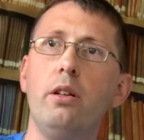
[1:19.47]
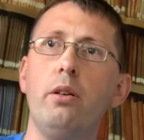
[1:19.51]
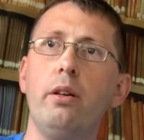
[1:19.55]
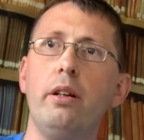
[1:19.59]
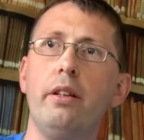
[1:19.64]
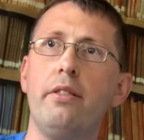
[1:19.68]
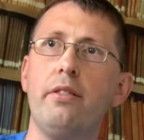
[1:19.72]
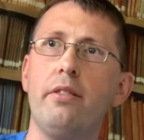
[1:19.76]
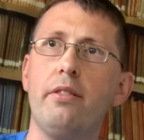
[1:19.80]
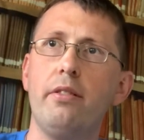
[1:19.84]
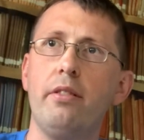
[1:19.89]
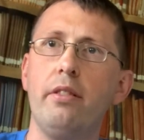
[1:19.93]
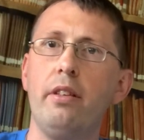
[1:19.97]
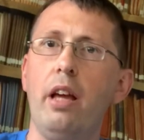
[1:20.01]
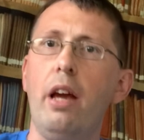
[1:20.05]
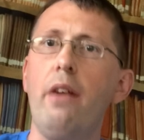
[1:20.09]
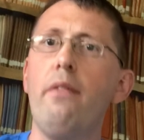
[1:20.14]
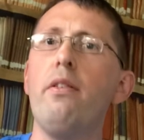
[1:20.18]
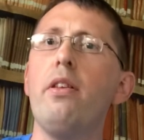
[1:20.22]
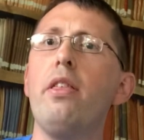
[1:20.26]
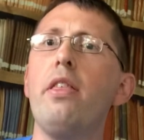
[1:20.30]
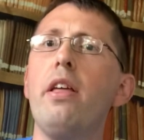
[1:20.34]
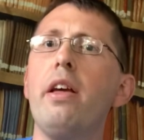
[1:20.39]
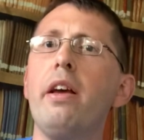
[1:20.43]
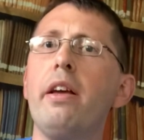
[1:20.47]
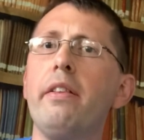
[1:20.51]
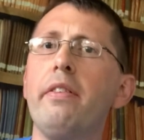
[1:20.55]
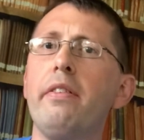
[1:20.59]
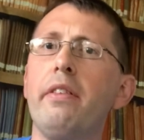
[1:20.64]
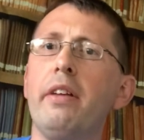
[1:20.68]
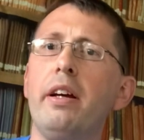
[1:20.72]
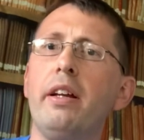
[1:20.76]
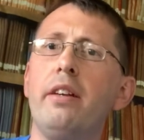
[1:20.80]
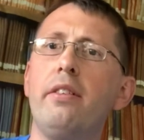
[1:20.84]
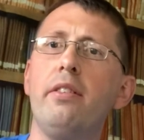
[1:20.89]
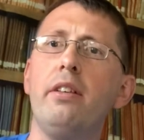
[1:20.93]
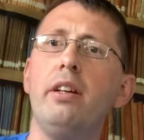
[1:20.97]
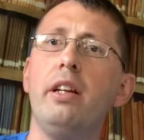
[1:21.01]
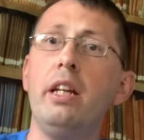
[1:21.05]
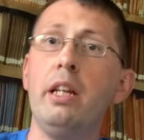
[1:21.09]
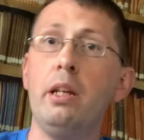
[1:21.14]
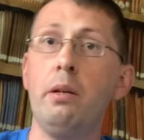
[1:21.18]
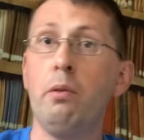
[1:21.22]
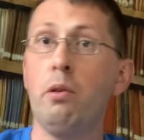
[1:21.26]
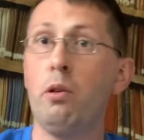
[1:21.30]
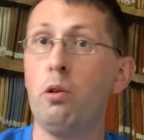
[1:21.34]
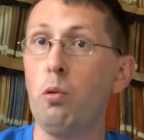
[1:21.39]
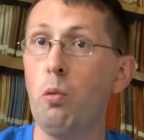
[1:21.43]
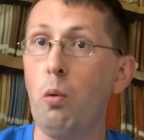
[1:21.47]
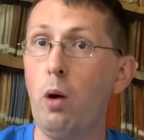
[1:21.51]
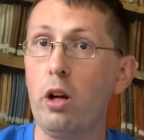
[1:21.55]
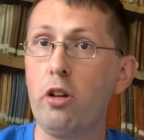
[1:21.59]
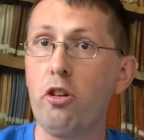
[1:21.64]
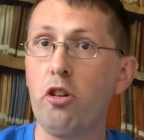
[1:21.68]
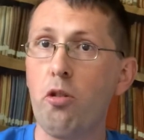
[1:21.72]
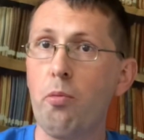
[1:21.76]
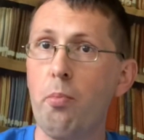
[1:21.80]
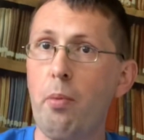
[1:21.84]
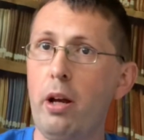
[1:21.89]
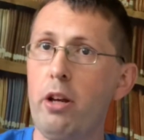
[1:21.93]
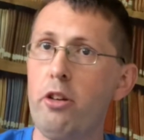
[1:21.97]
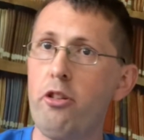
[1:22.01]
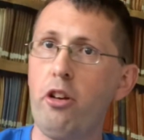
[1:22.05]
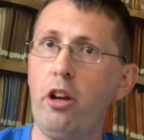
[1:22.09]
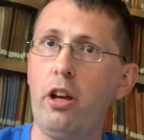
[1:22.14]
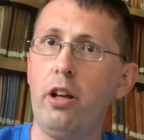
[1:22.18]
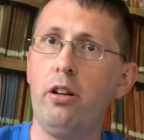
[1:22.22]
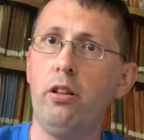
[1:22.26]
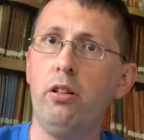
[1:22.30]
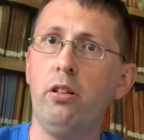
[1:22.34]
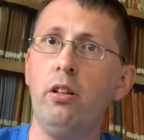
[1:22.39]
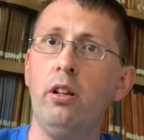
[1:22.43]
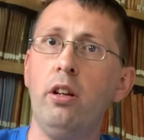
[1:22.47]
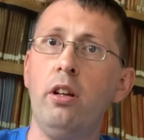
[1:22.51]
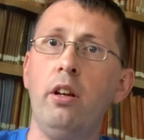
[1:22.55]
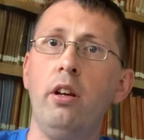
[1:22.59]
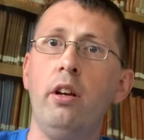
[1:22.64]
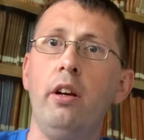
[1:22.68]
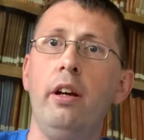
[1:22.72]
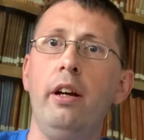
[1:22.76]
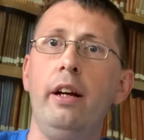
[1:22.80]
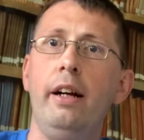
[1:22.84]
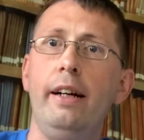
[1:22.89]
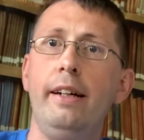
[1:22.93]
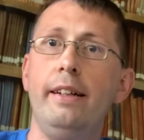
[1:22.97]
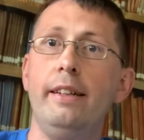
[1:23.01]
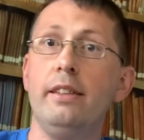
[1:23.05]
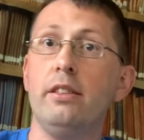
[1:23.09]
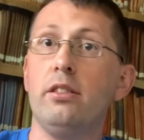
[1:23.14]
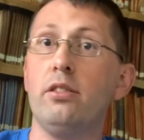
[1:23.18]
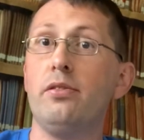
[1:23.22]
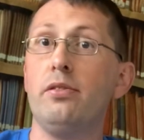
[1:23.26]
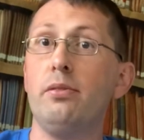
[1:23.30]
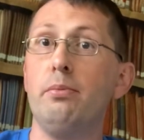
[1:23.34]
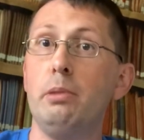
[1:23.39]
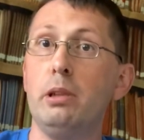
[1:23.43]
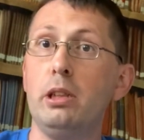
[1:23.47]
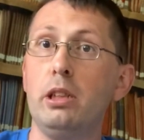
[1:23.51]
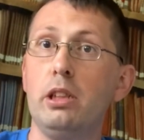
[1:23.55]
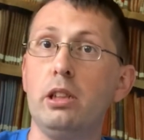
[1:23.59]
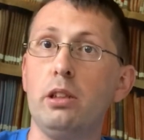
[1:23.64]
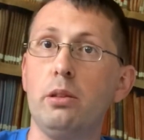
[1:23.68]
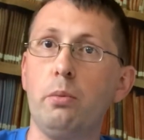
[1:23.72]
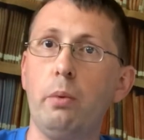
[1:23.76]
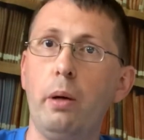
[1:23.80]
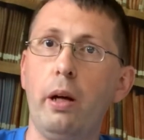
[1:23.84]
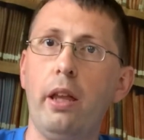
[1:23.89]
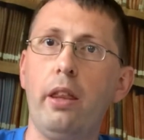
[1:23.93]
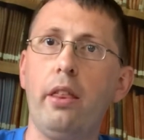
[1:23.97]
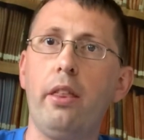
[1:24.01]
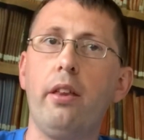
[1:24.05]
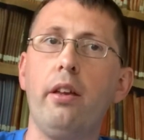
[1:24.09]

it's everything that anyone who watches my channel is familiar with,